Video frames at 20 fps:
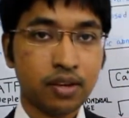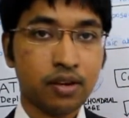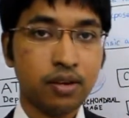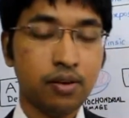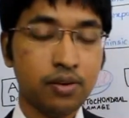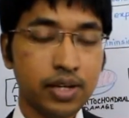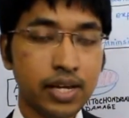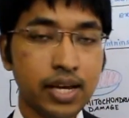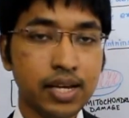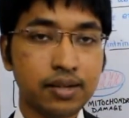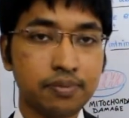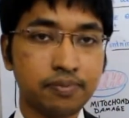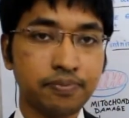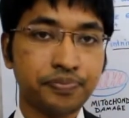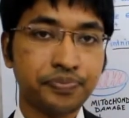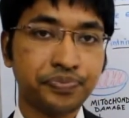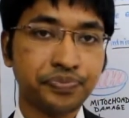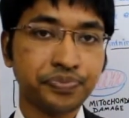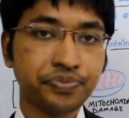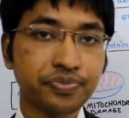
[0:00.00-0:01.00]
Okay,
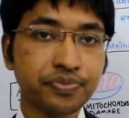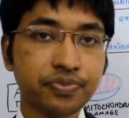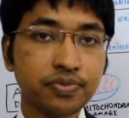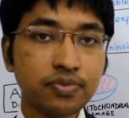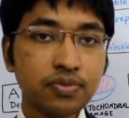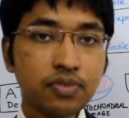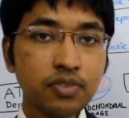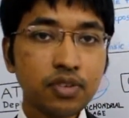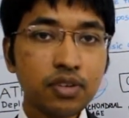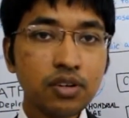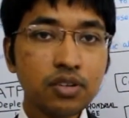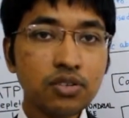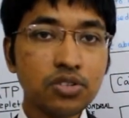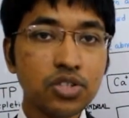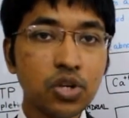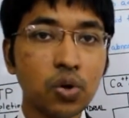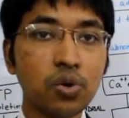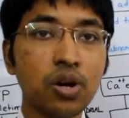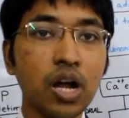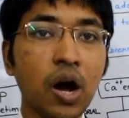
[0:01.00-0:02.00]

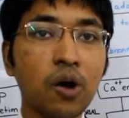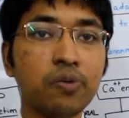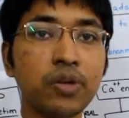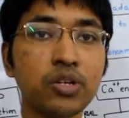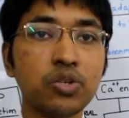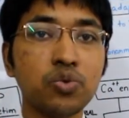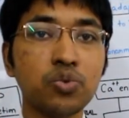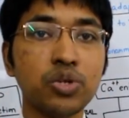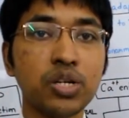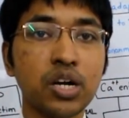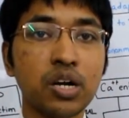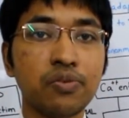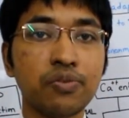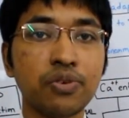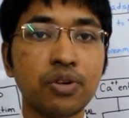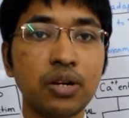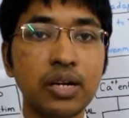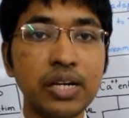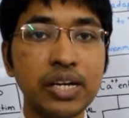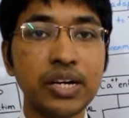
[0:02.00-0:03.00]
so now that we have
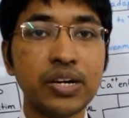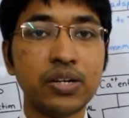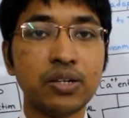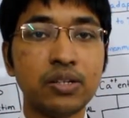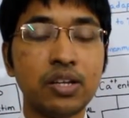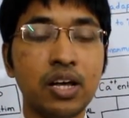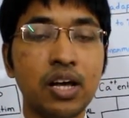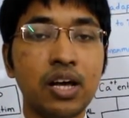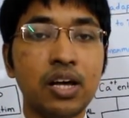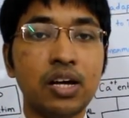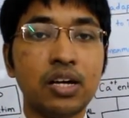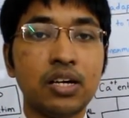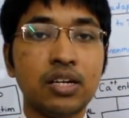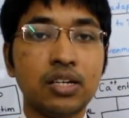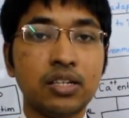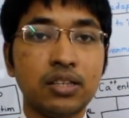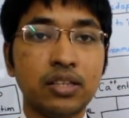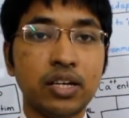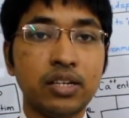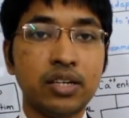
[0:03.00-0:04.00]
cleared
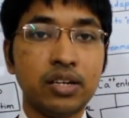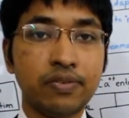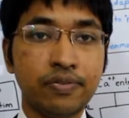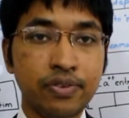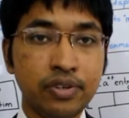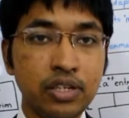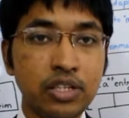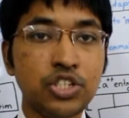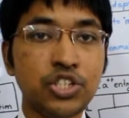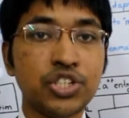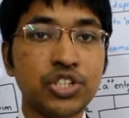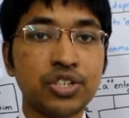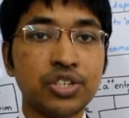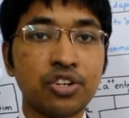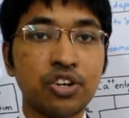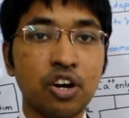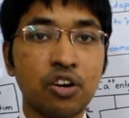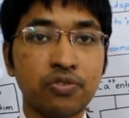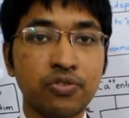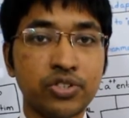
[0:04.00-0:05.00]
the
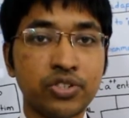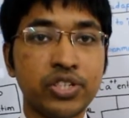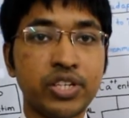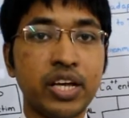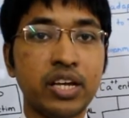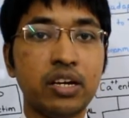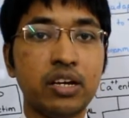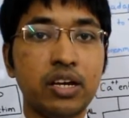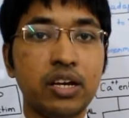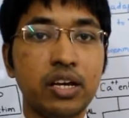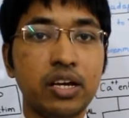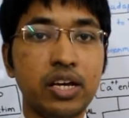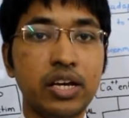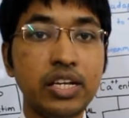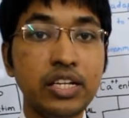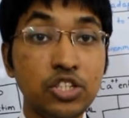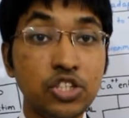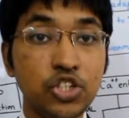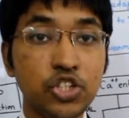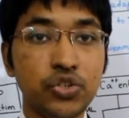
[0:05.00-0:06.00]
definition of cell
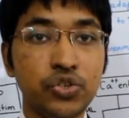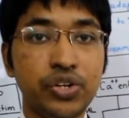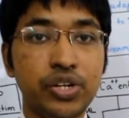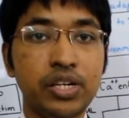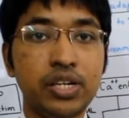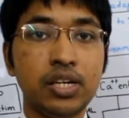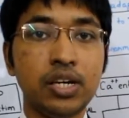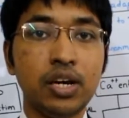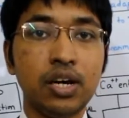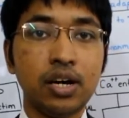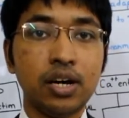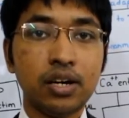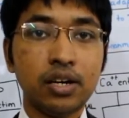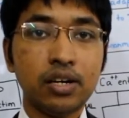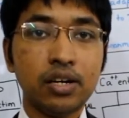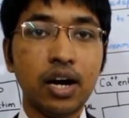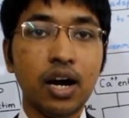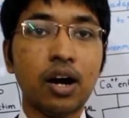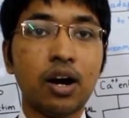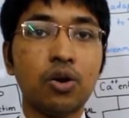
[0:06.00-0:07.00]
injury,
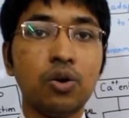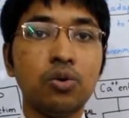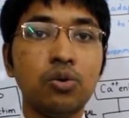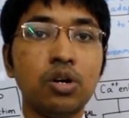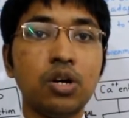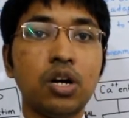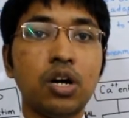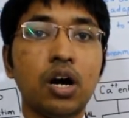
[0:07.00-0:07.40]
now